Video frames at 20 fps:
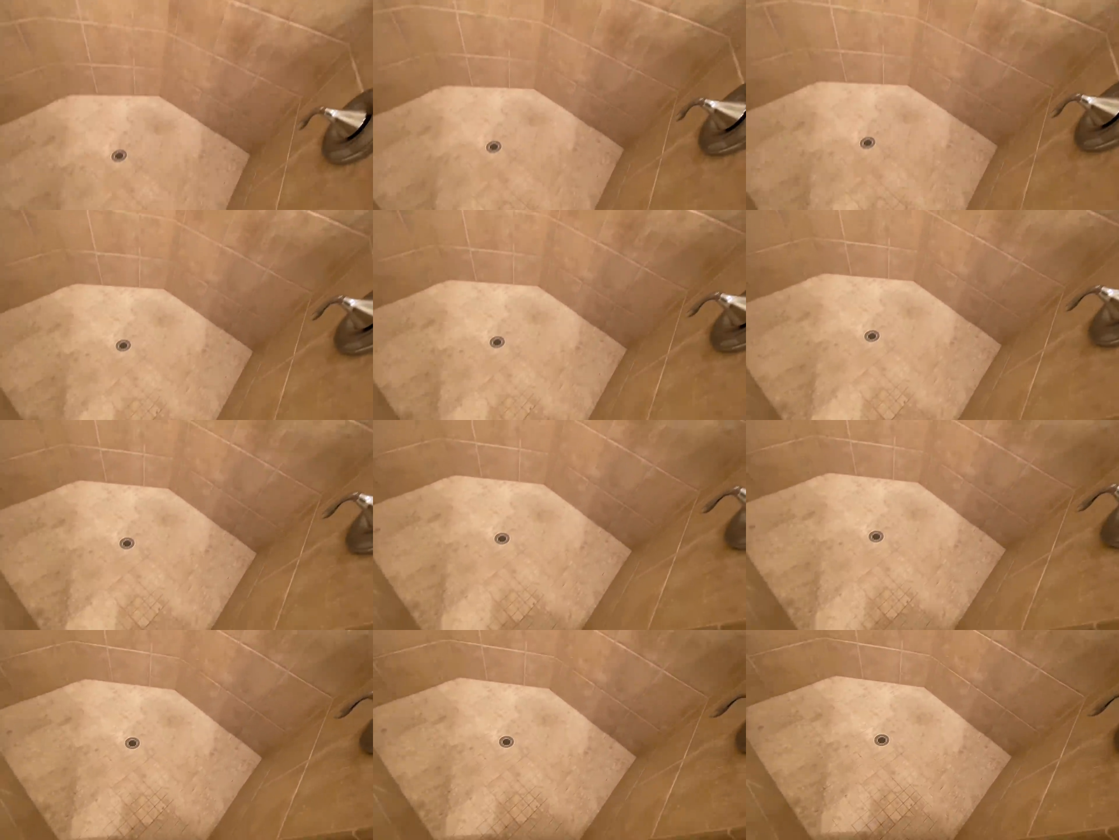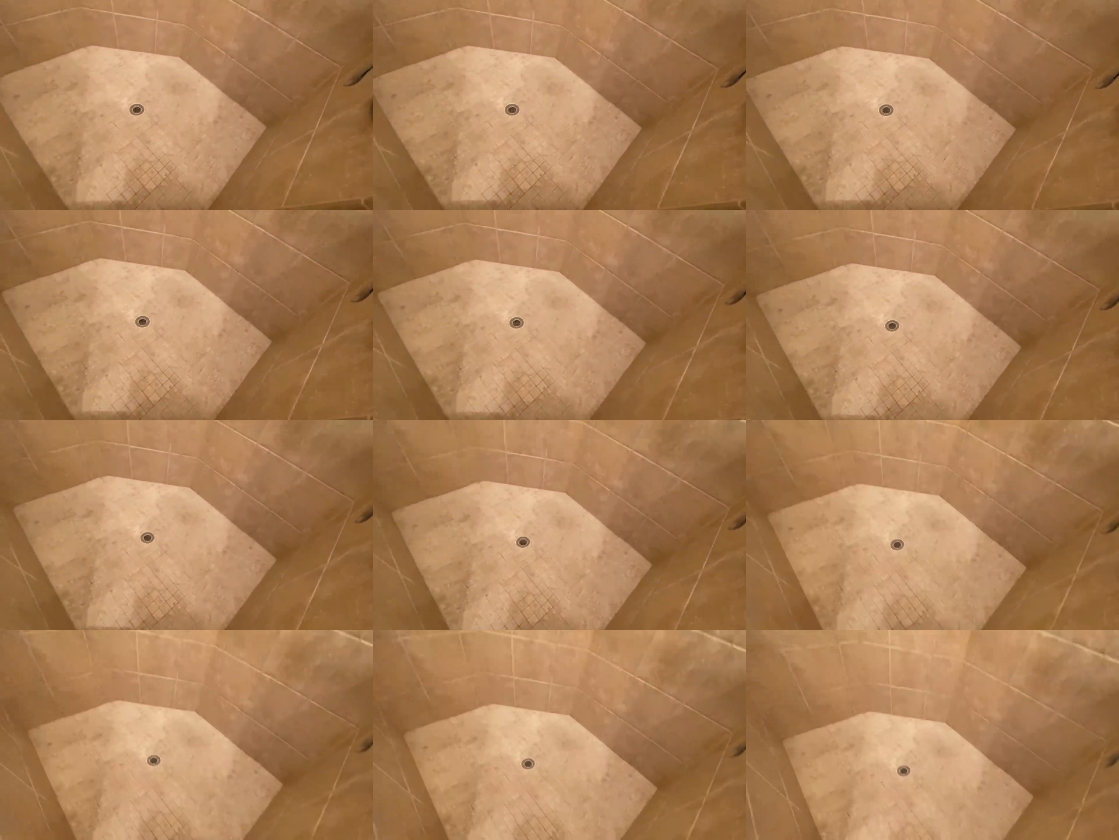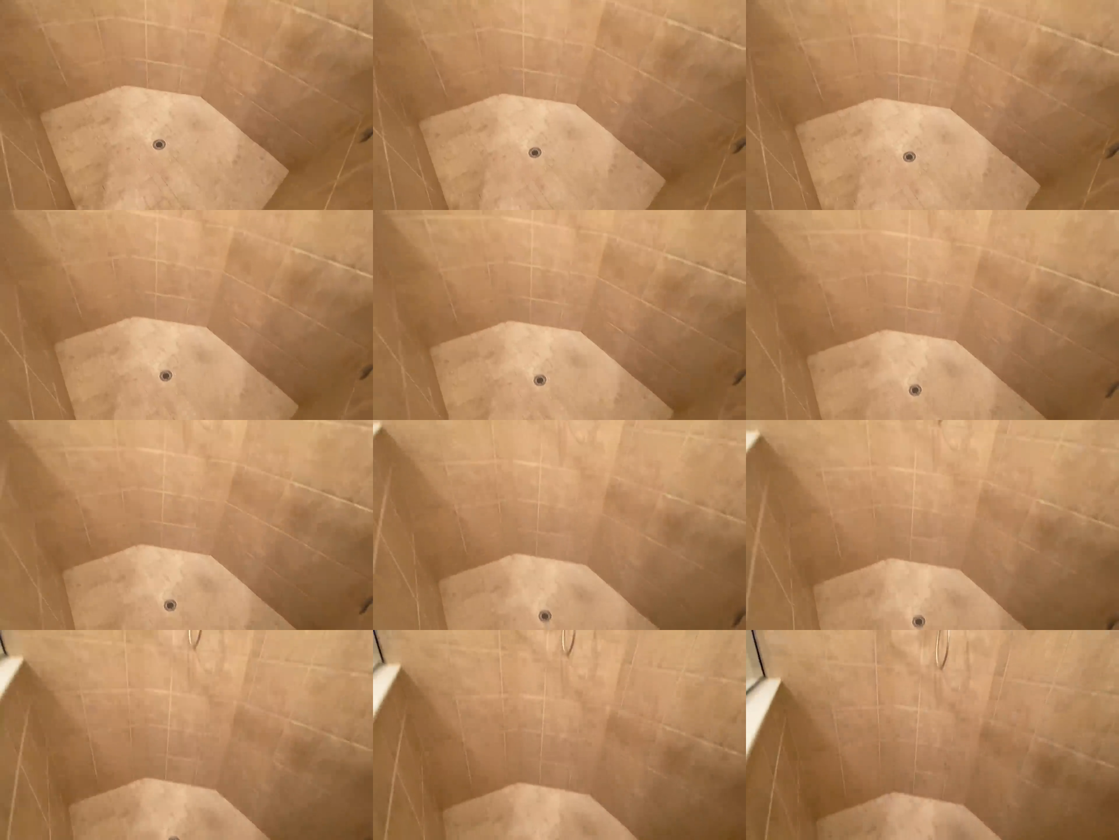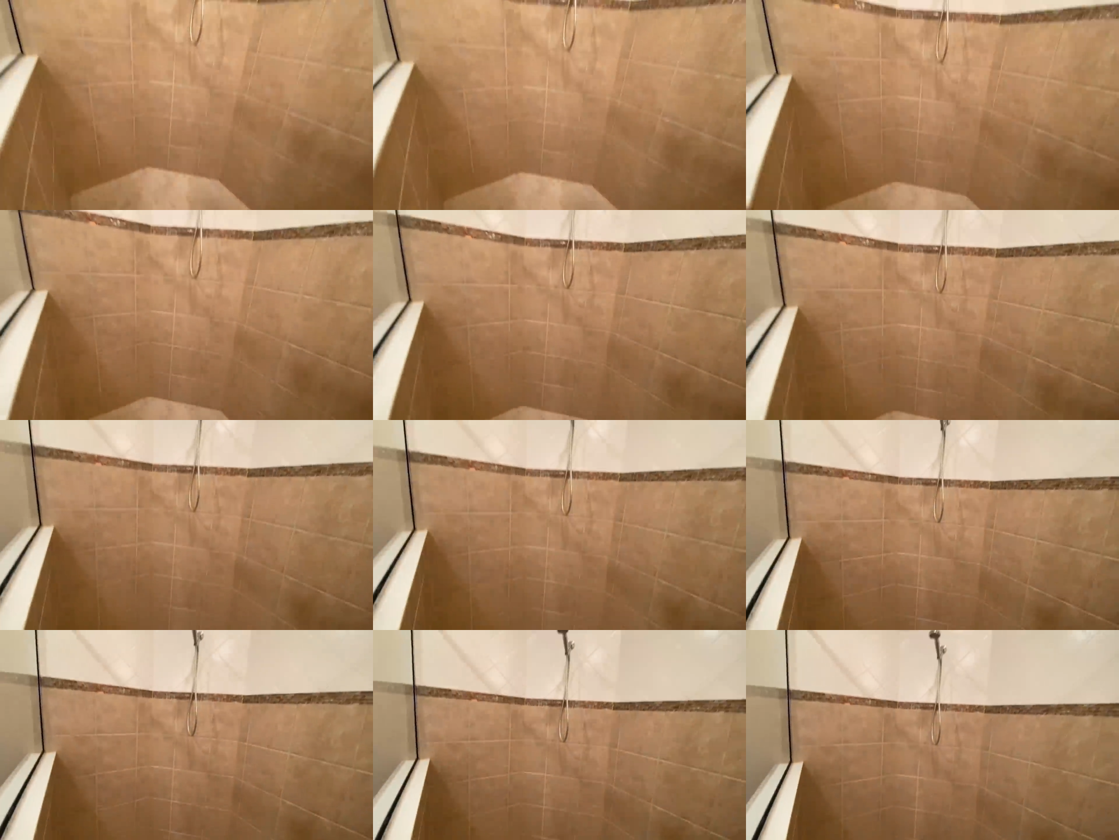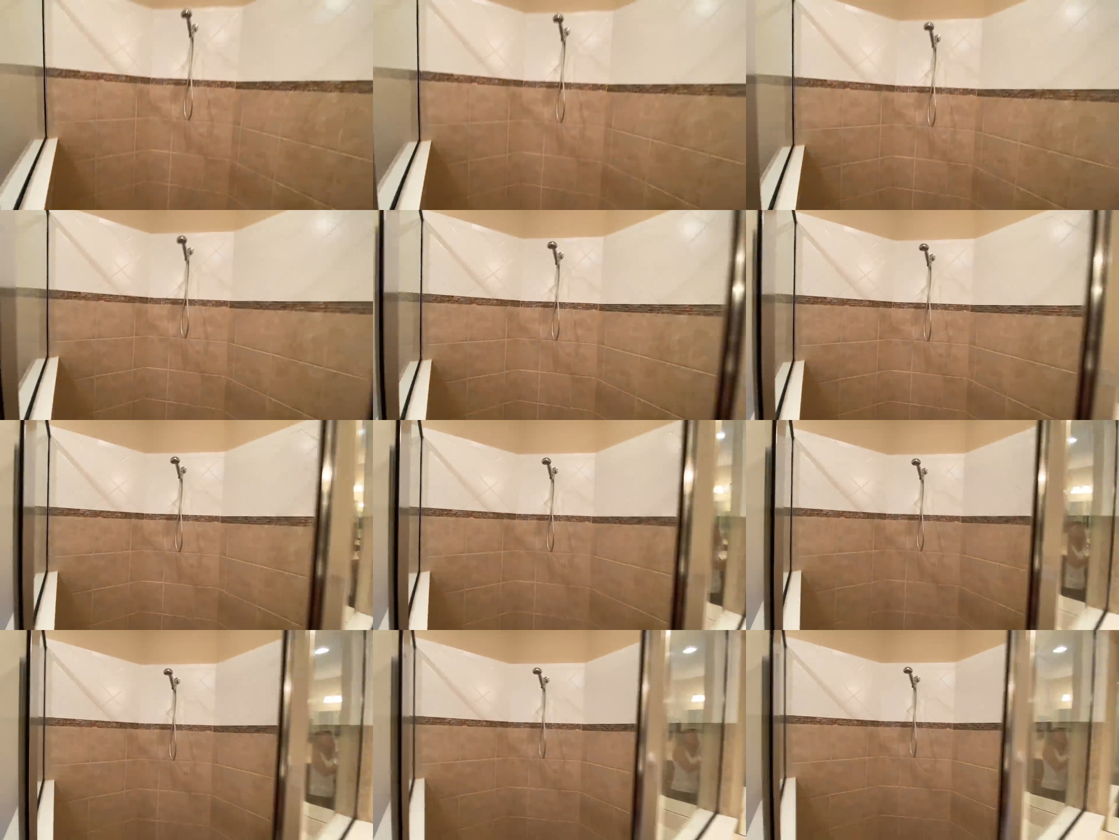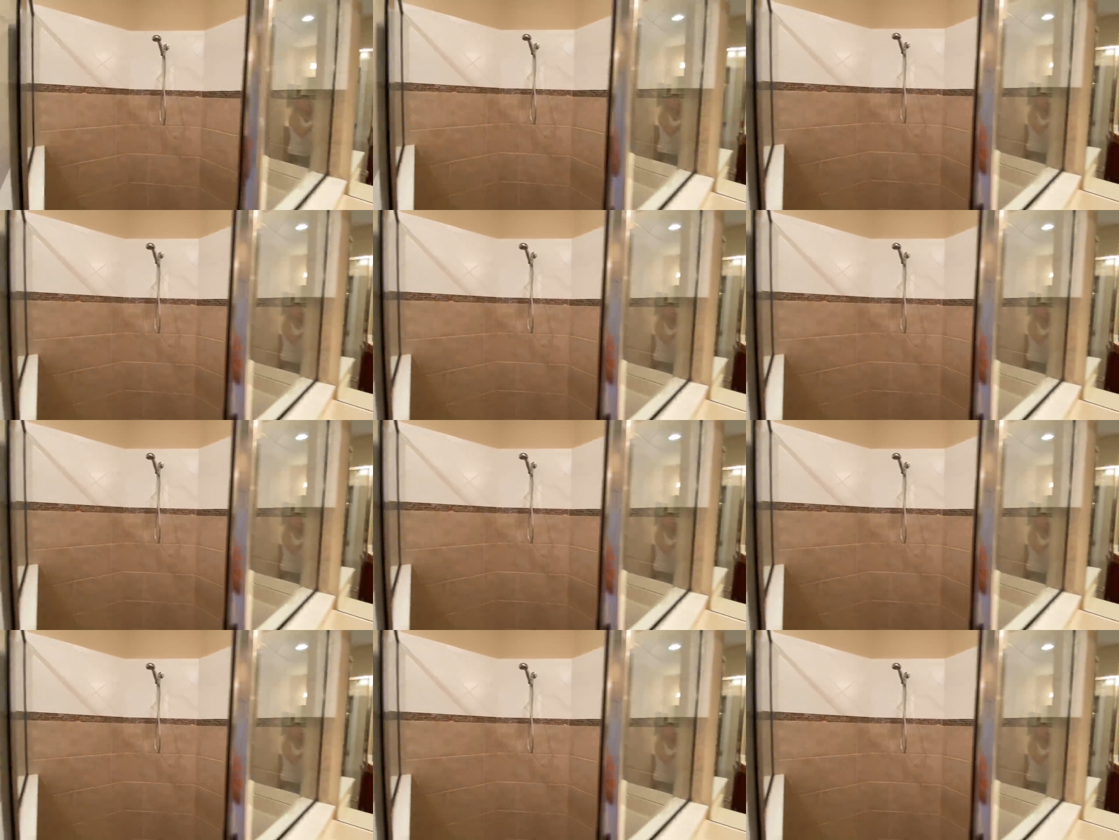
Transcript: Nobody's mouth can be seen.